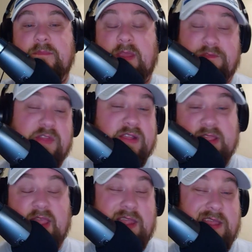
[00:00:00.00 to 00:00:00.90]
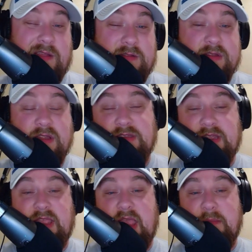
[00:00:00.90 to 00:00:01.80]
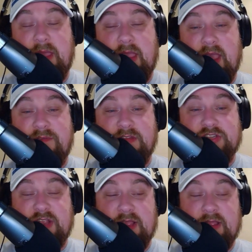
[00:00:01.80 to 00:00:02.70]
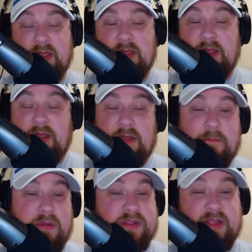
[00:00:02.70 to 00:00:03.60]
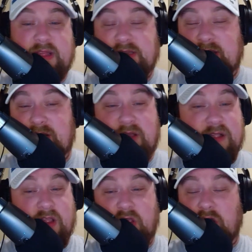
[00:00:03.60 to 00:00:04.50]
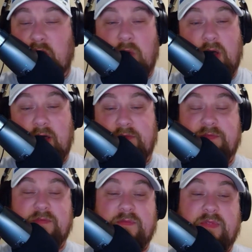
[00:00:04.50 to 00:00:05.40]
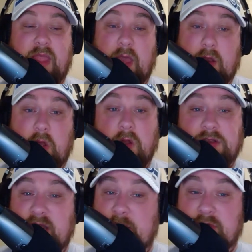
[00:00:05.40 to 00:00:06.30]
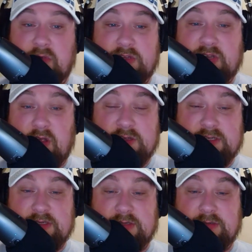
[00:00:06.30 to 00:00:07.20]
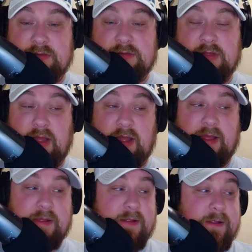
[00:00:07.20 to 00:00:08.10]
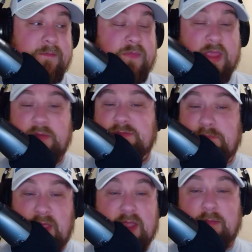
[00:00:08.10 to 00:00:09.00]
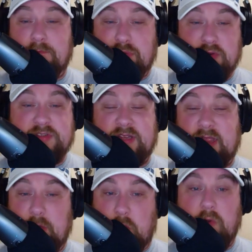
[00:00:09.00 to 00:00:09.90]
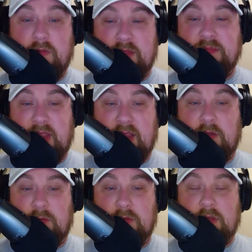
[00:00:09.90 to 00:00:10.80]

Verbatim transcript: I feel like they held DK Metcalf in check, but they let Tyler Lockett go off they had a hard time with Chris Carson. Uh, he was big, bruising. He wore them down.